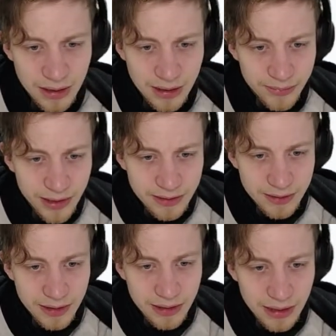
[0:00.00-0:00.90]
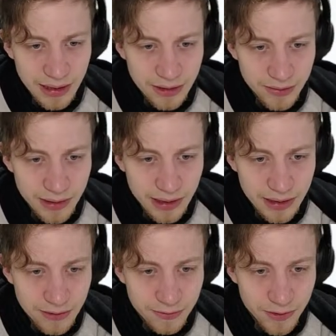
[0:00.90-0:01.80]
I know that I
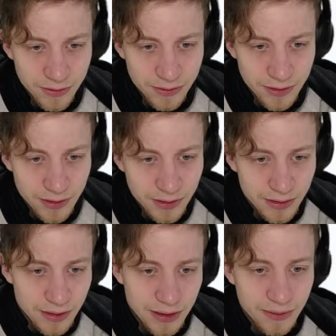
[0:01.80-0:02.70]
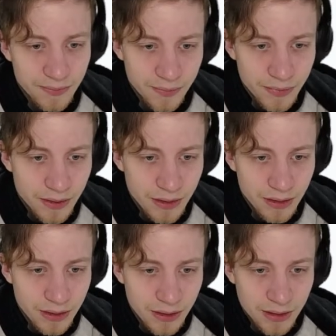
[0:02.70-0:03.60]
can focus on.
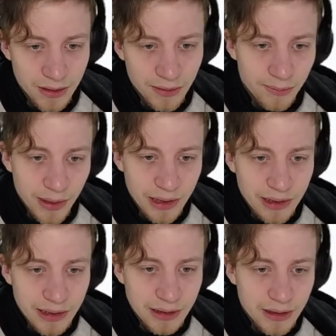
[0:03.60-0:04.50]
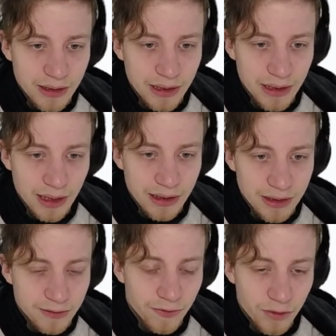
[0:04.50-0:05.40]
I can
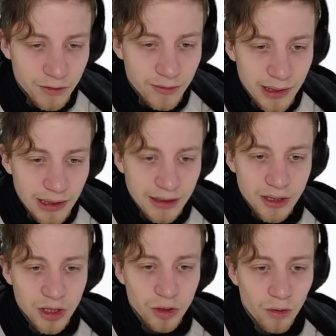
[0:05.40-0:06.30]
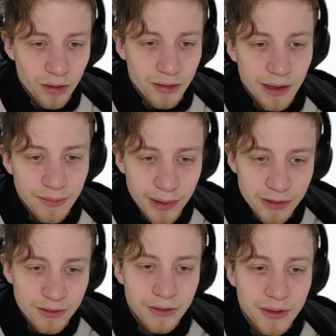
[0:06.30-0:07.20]
just focus on making short and
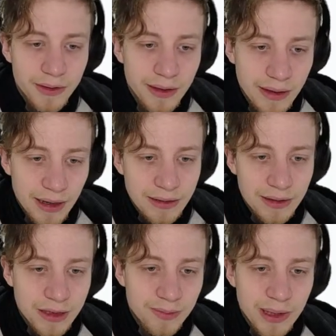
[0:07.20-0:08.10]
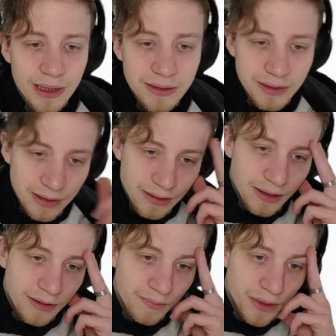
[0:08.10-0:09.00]
personal and nice experience rather
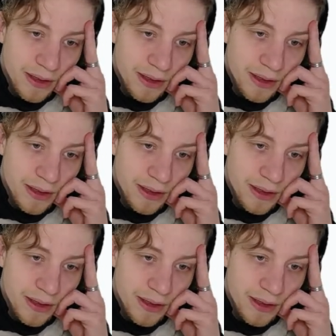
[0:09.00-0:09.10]
than